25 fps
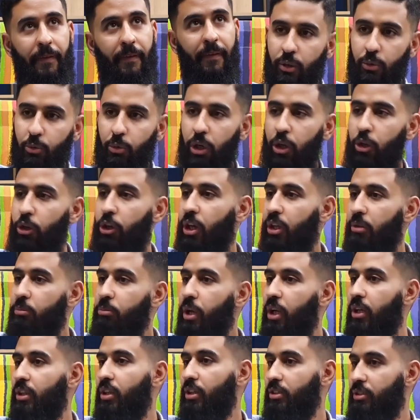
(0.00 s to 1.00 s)
When you get
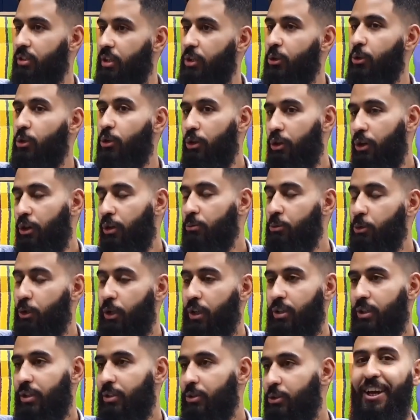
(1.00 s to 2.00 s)
married and then you go home
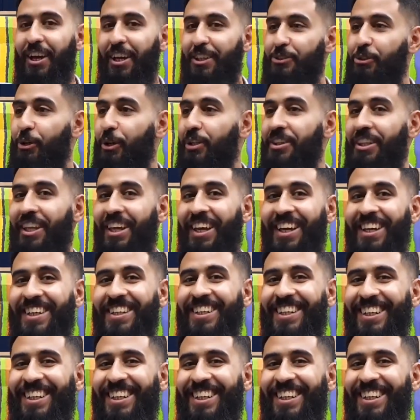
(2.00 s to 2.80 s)
together, so it's one day.